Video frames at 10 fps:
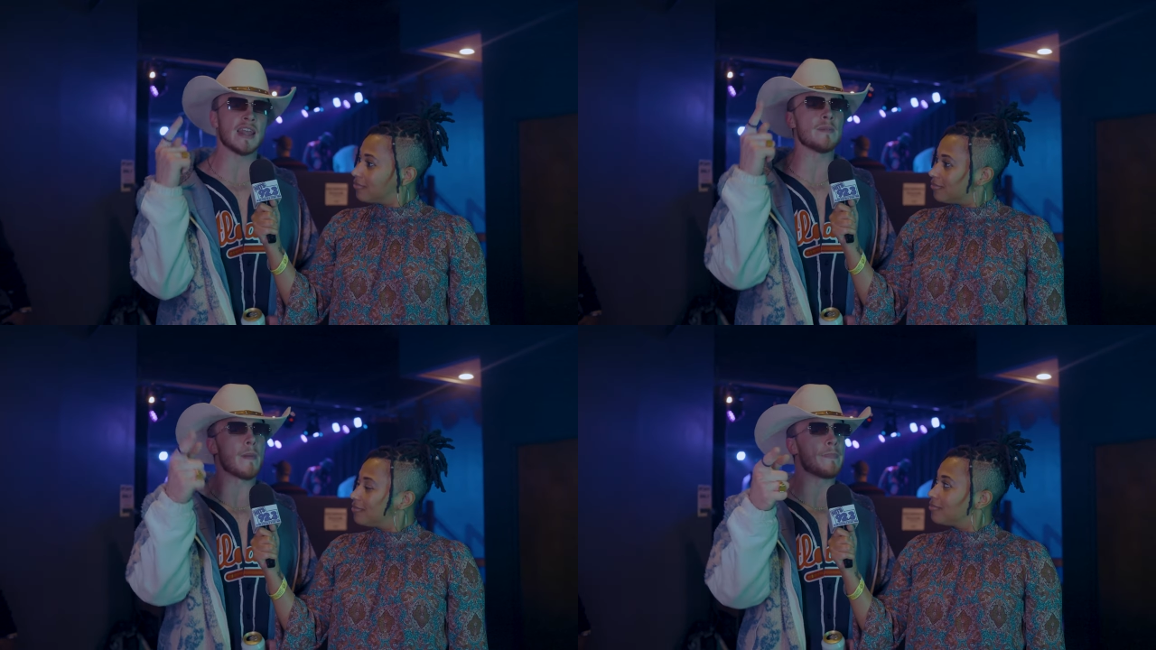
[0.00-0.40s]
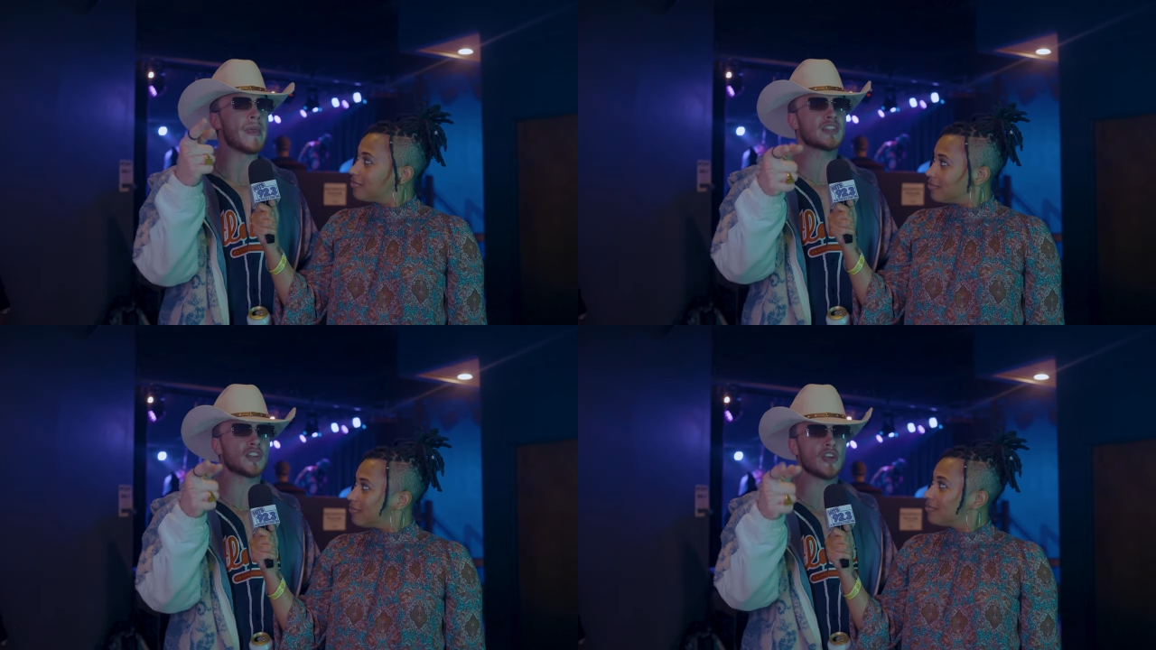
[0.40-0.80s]
Speaker 1: And
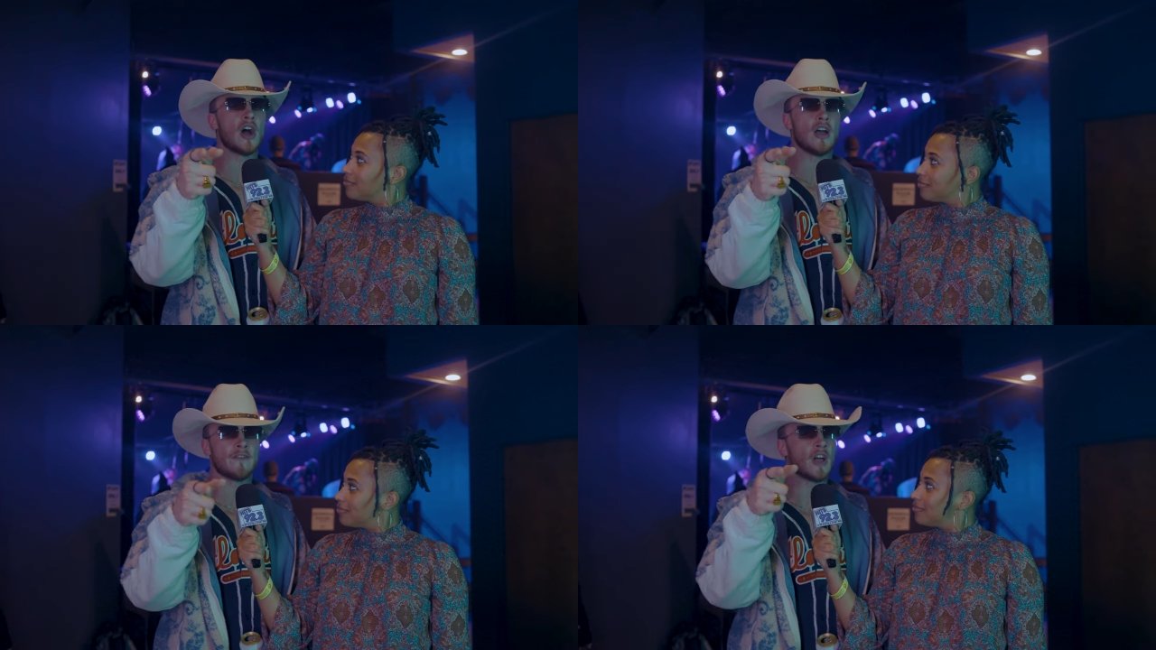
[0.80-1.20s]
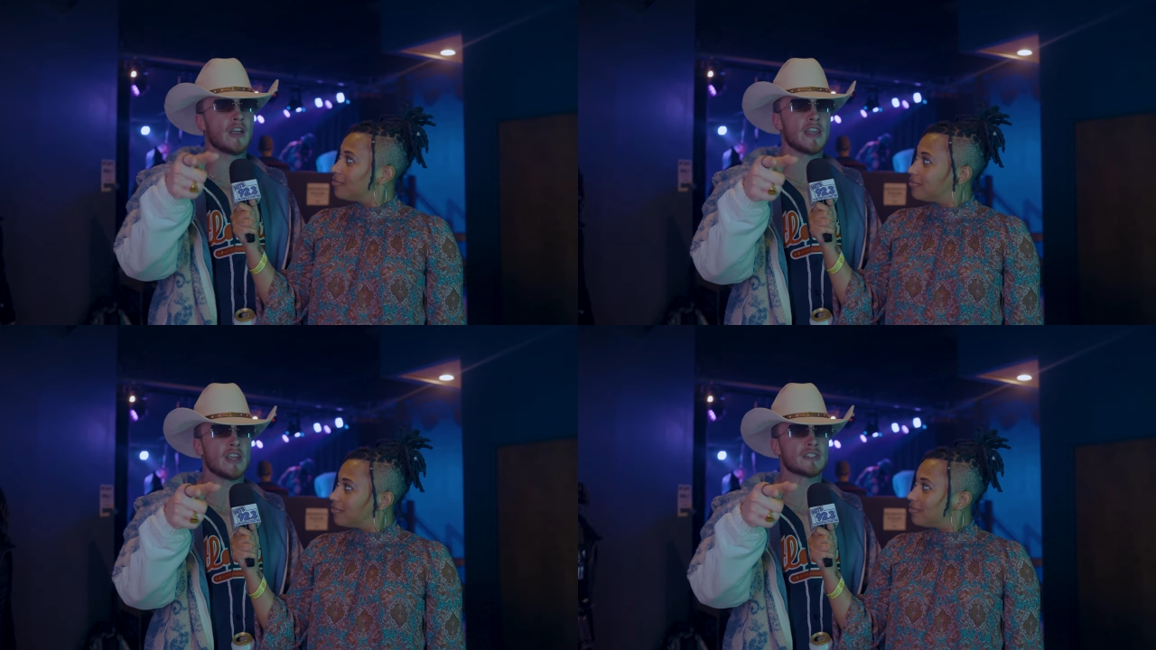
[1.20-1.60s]
make sure y'all, if y'all
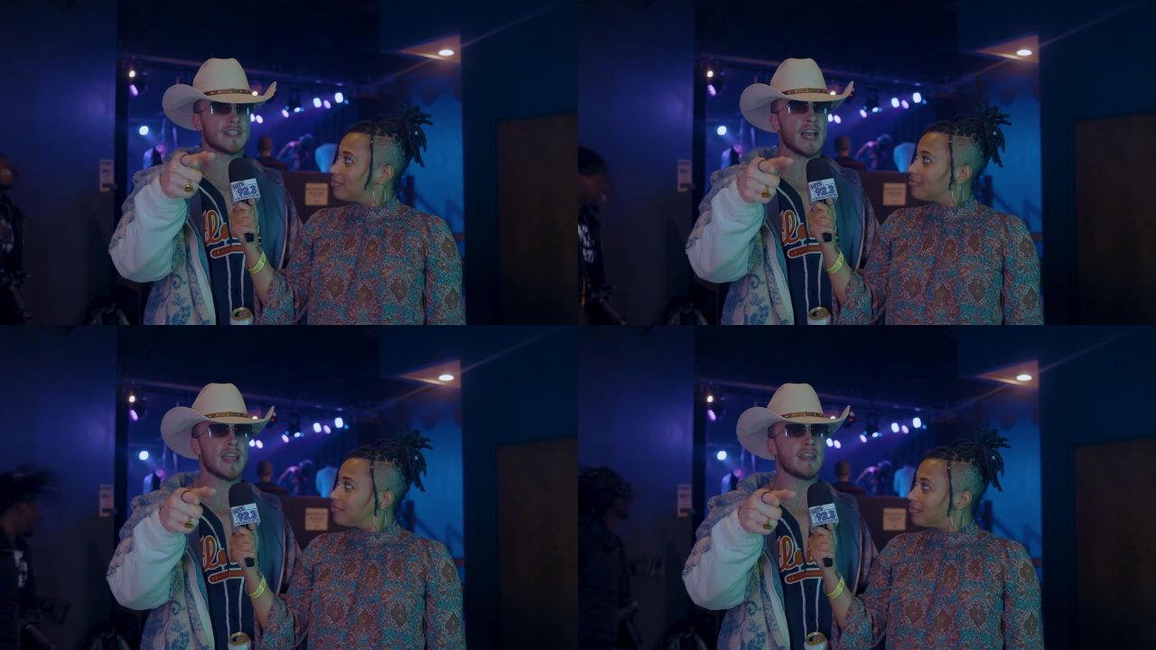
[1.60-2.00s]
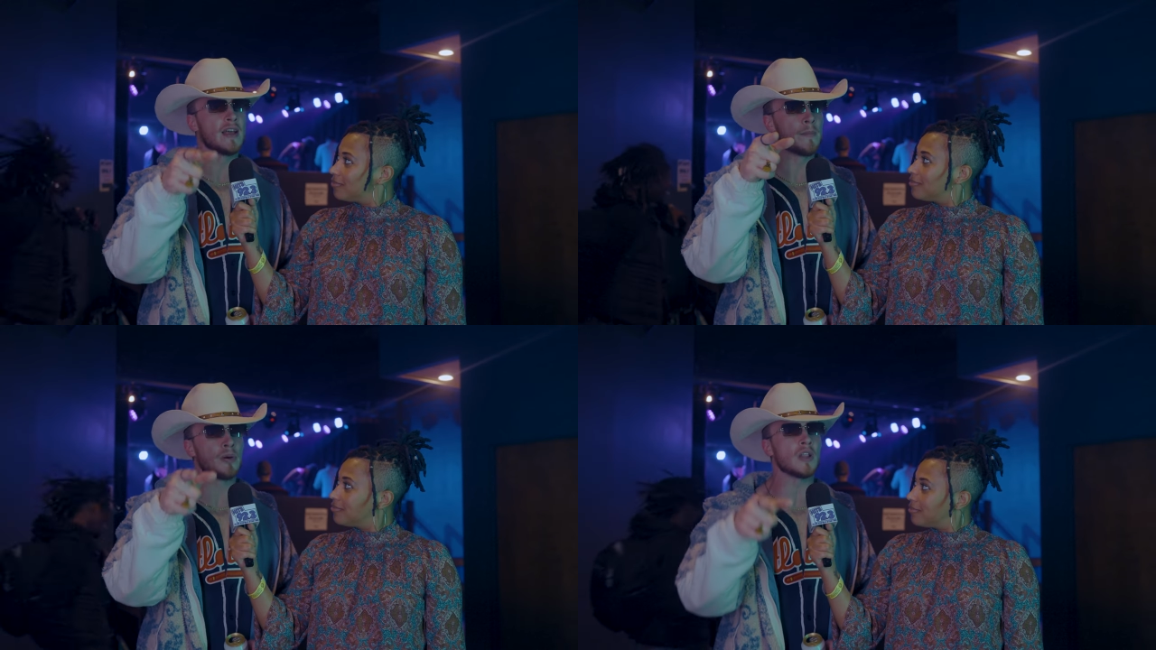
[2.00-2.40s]
ain't here tonight,
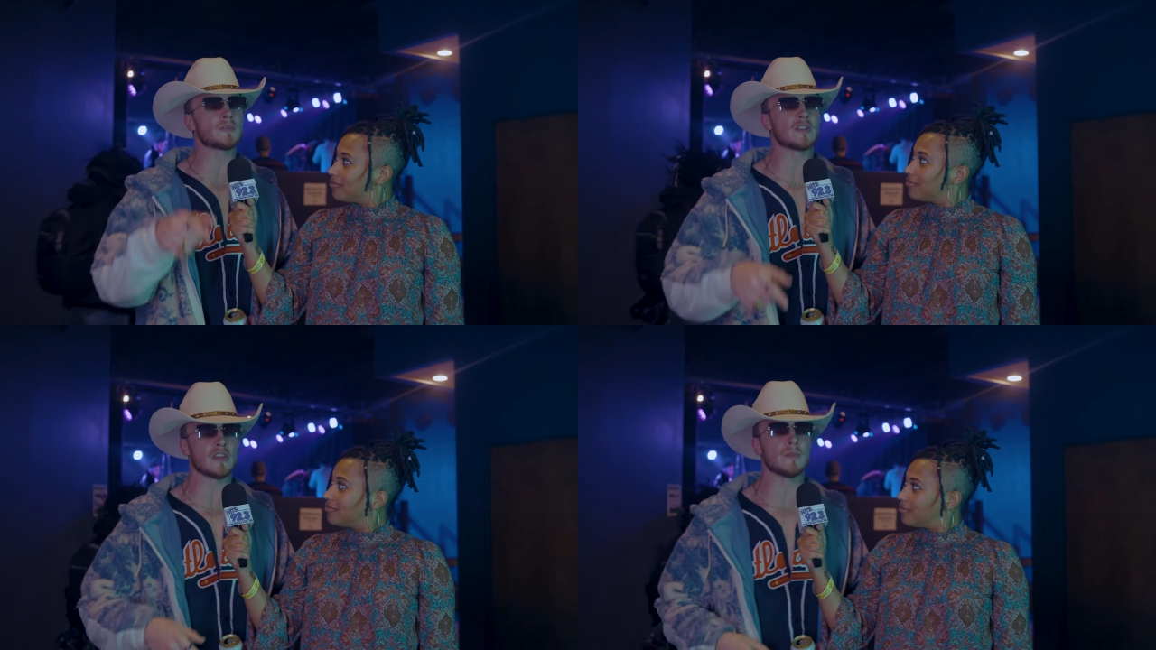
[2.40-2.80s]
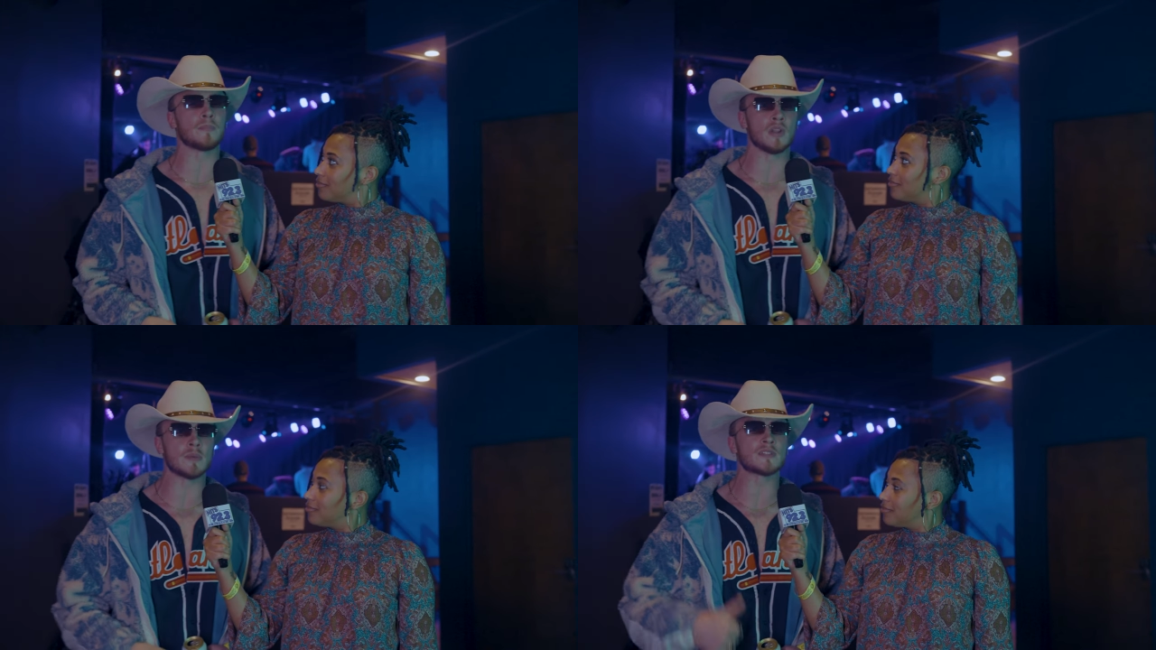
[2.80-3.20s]
pull up to the
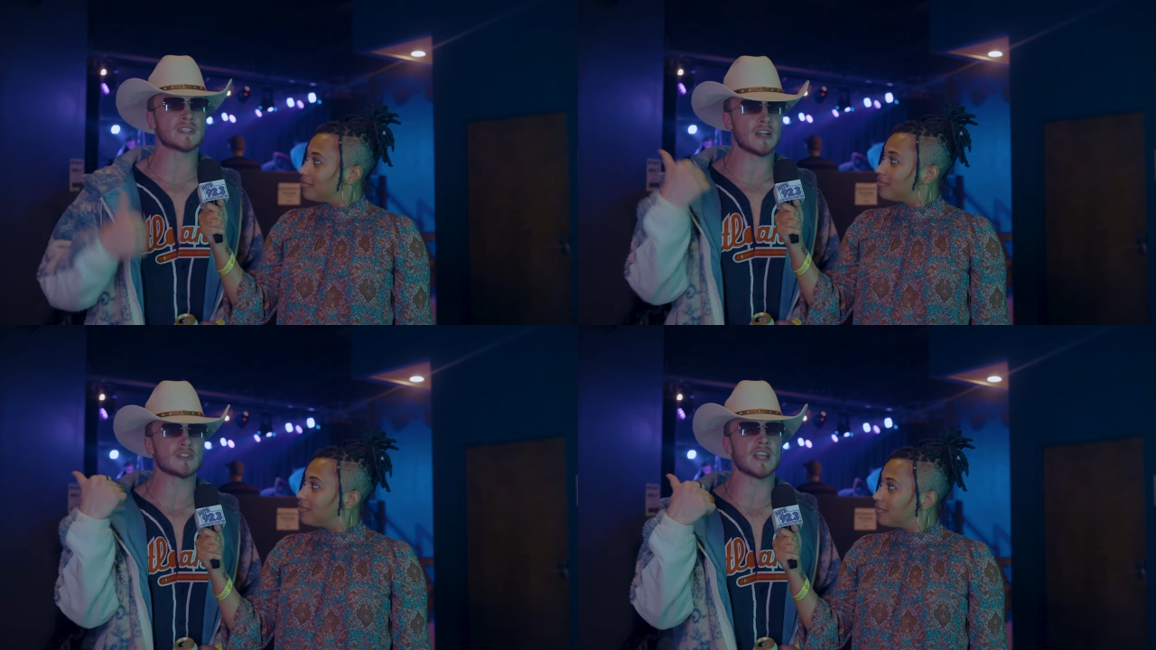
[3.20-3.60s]
pull up to center